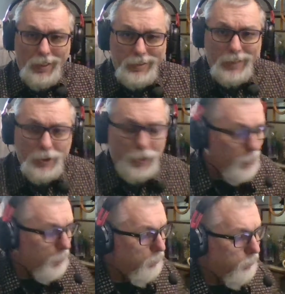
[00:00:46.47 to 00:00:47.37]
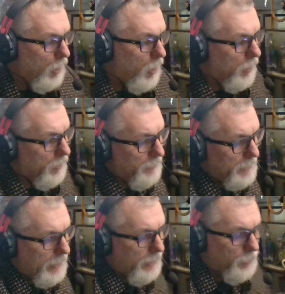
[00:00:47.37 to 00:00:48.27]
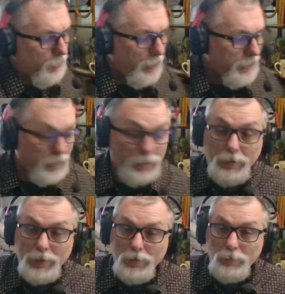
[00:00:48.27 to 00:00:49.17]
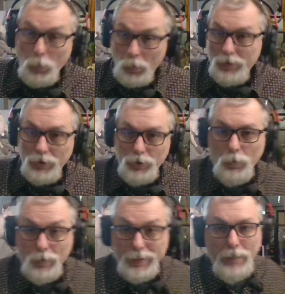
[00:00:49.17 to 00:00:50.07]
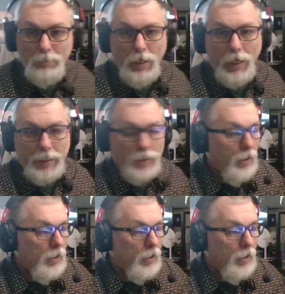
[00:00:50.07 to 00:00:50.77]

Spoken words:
digital ball of entangled crazes that makes up your digital world and mine,